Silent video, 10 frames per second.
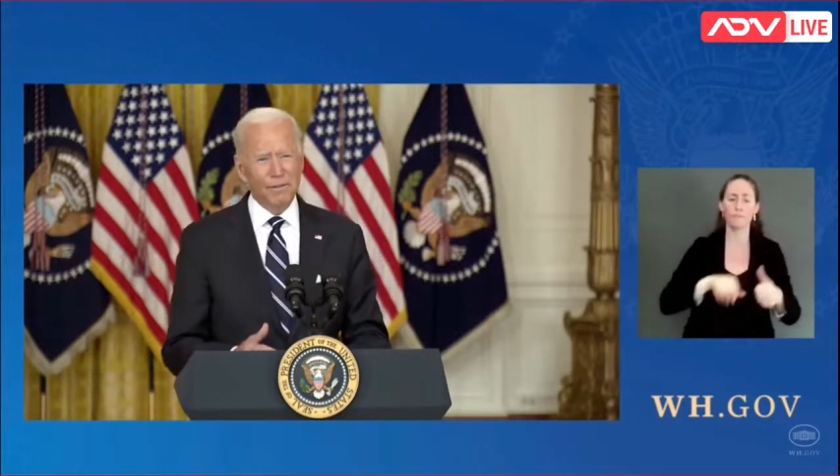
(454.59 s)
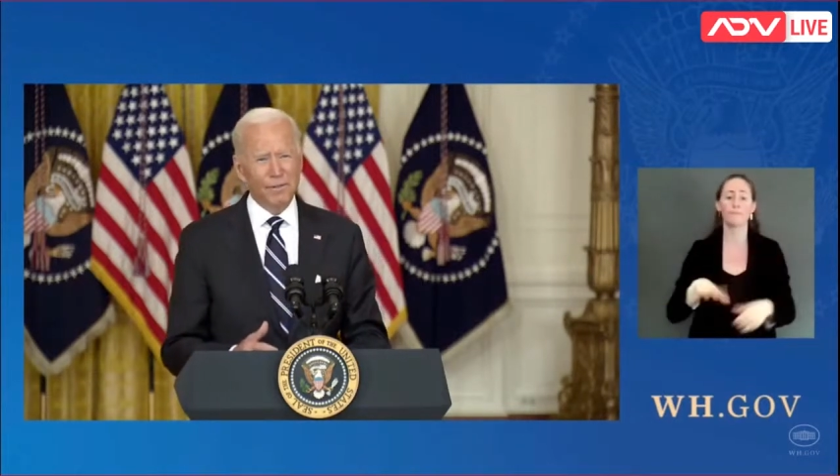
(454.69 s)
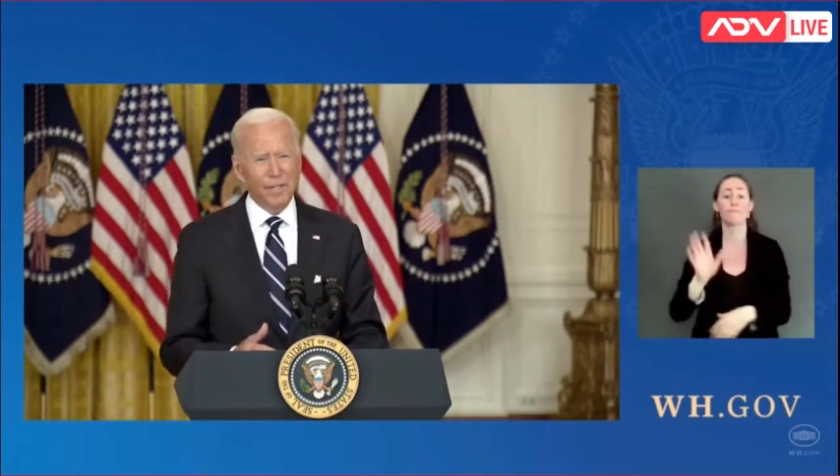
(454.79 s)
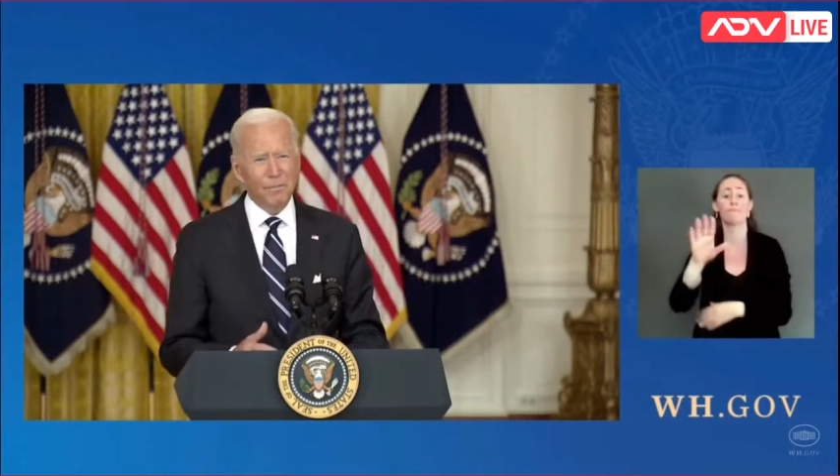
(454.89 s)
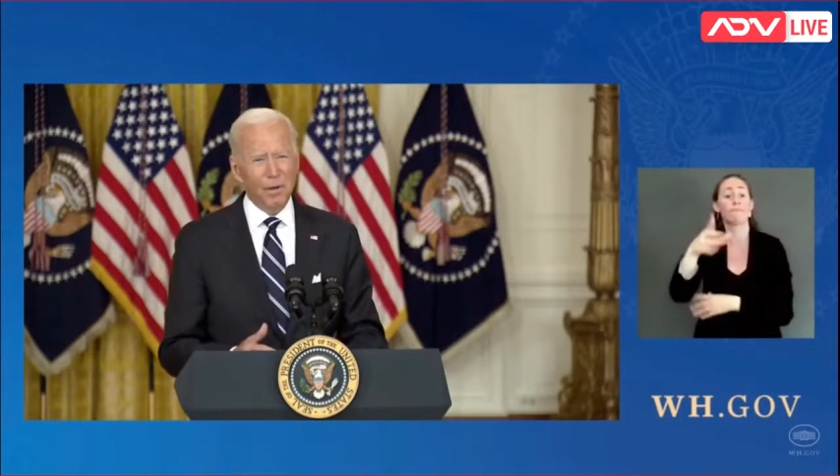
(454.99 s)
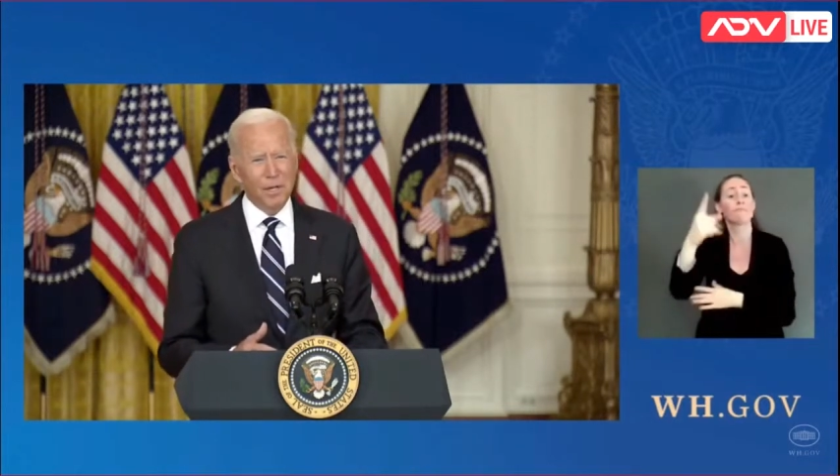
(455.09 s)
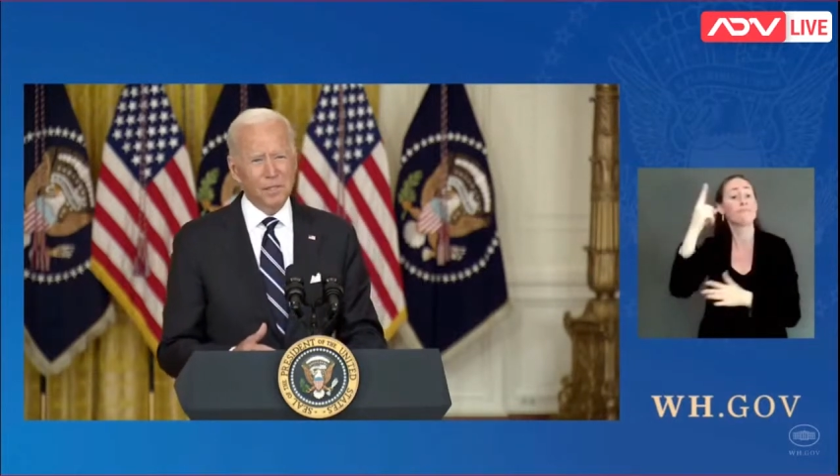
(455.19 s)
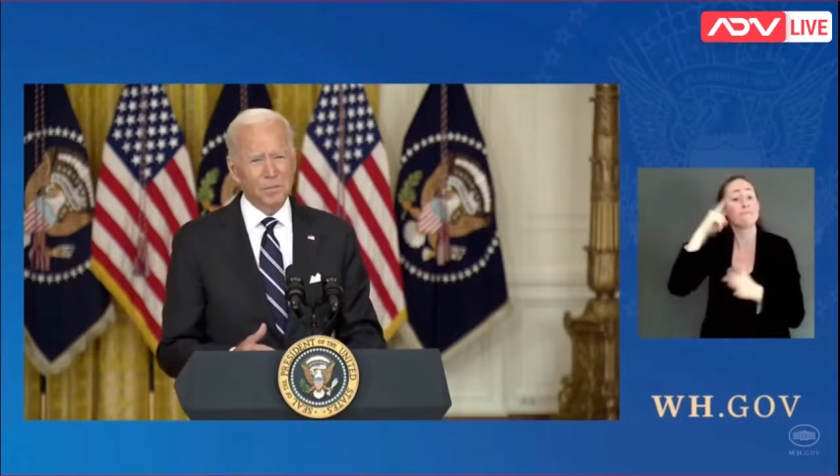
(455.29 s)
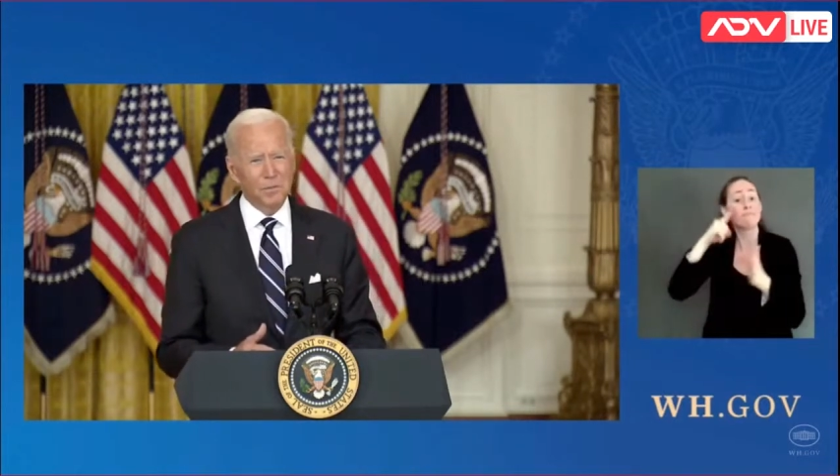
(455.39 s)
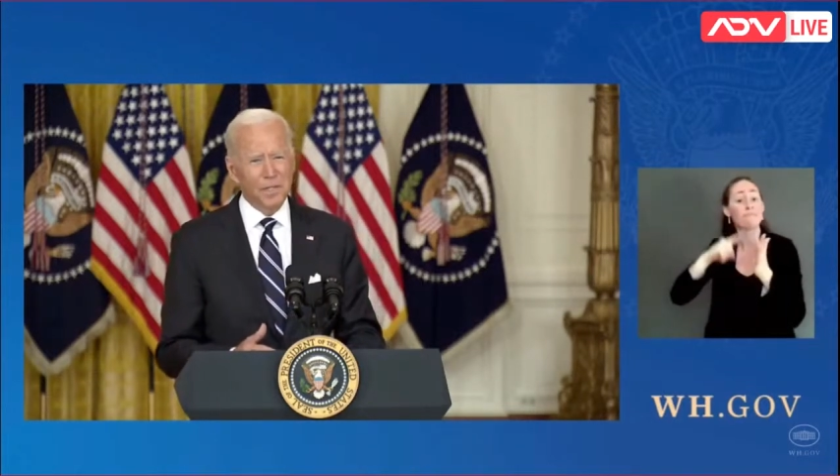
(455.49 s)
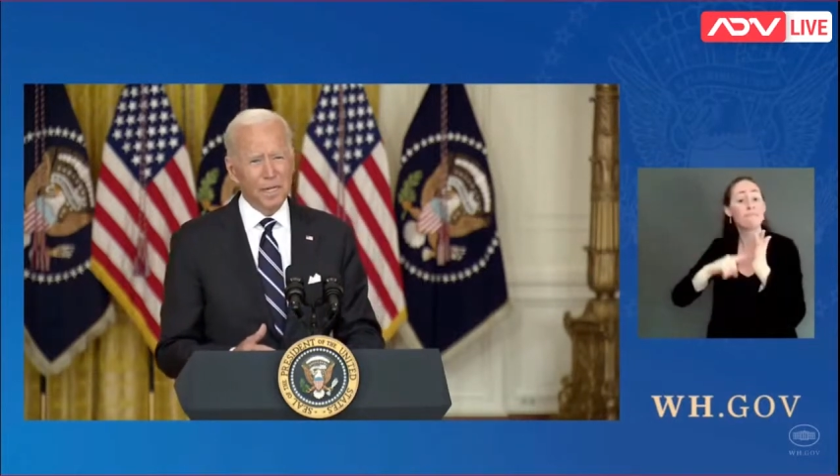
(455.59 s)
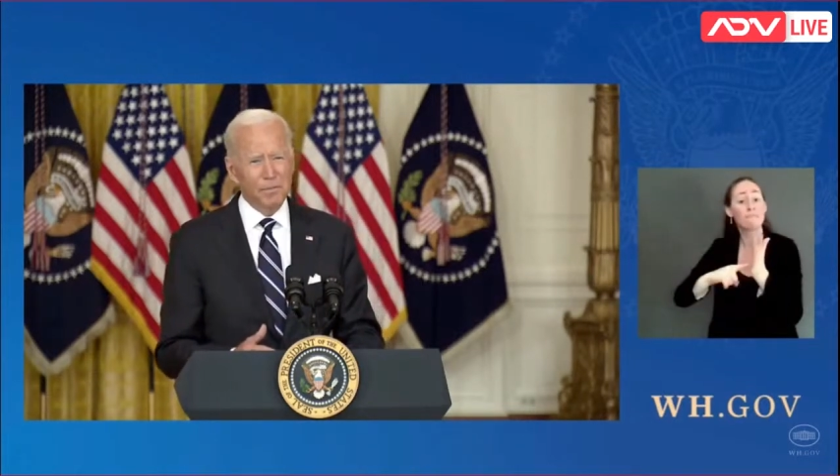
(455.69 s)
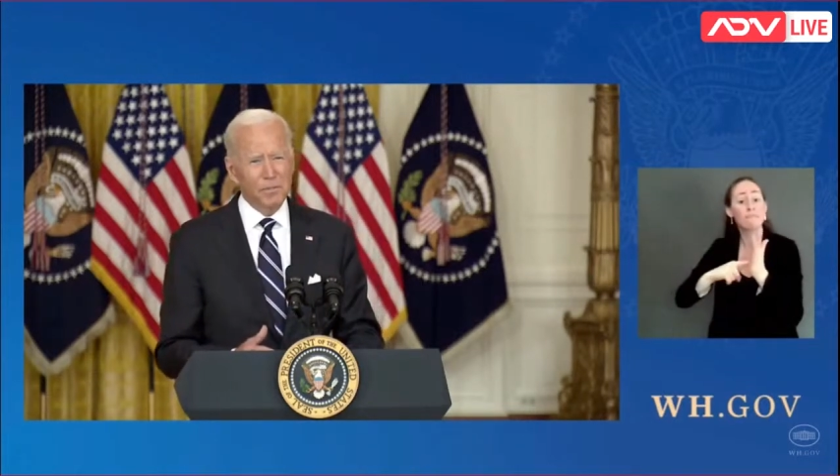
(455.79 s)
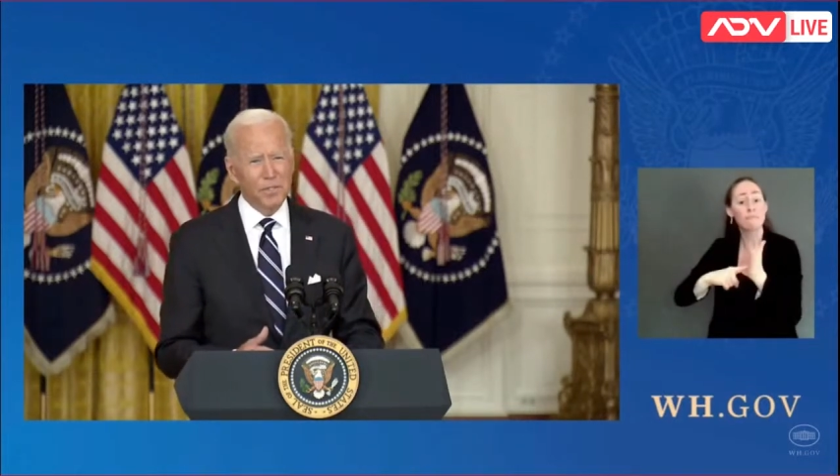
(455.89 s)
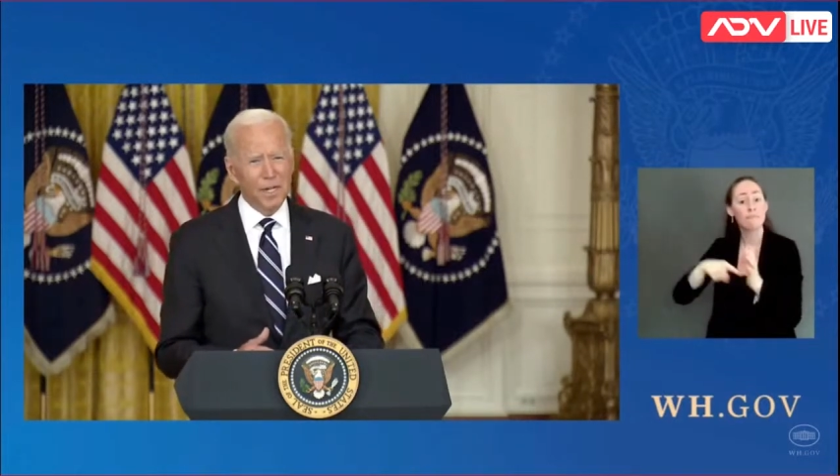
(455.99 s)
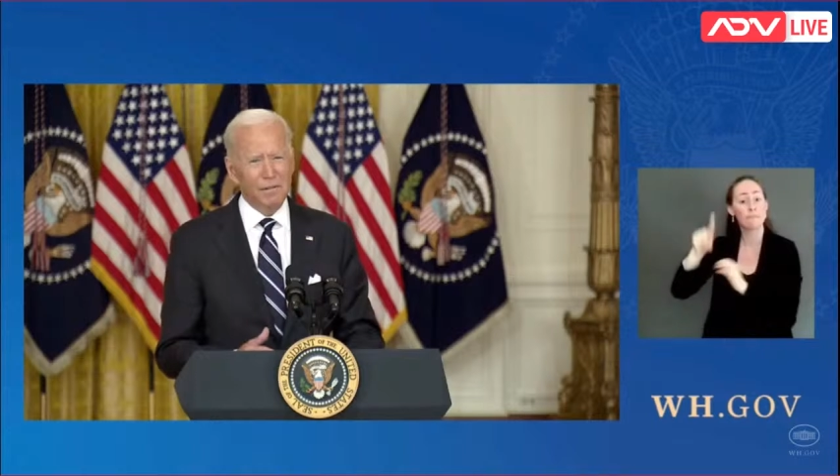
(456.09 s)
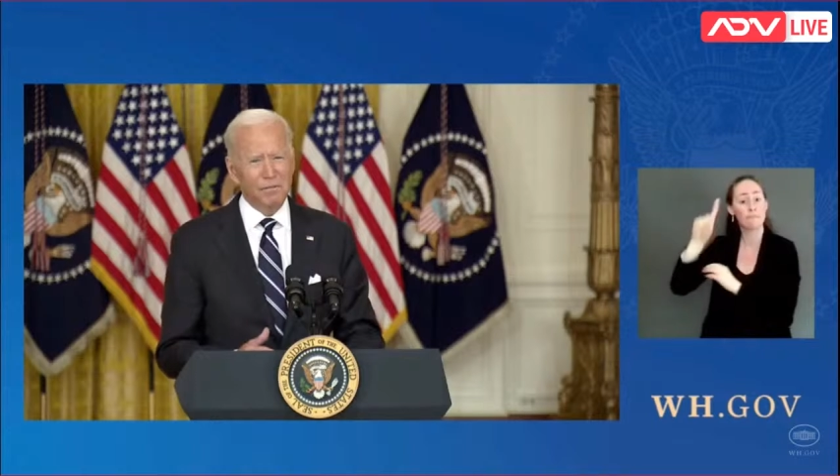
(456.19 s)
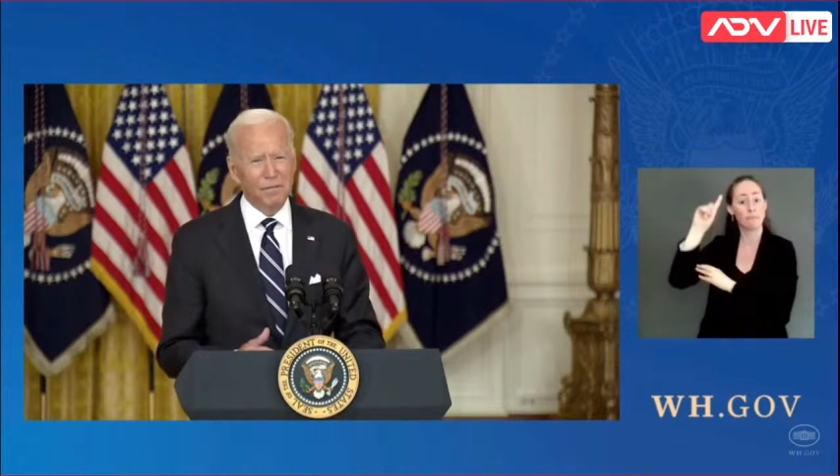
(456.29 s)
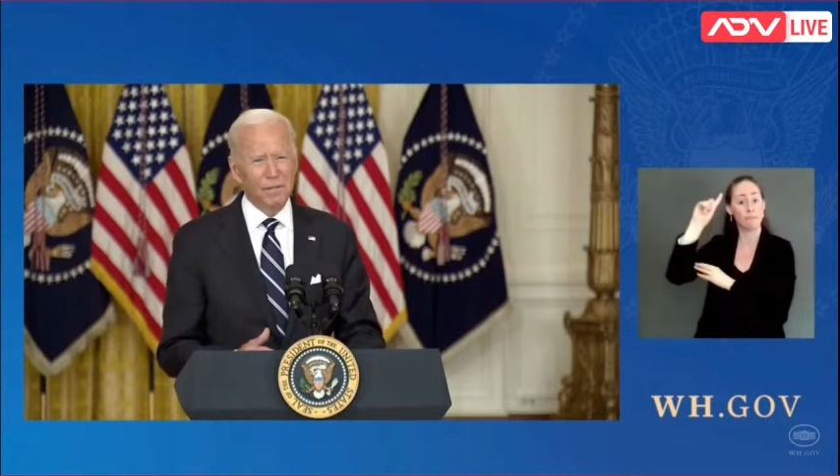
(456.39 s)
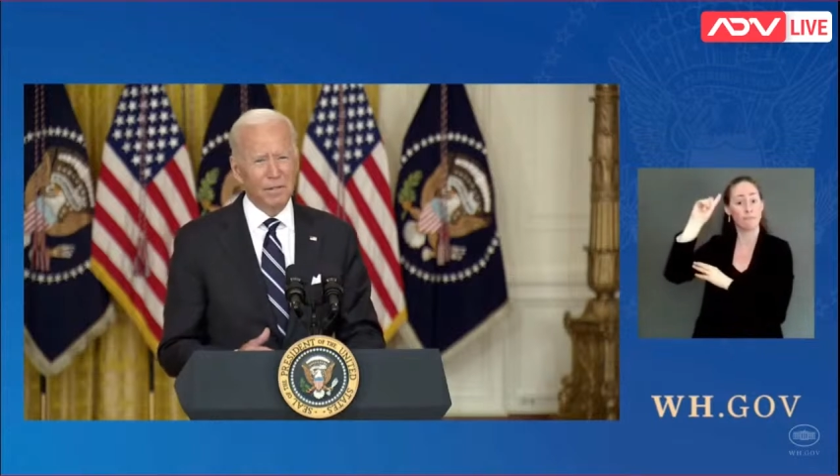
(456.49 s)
everything possible to keep you safe.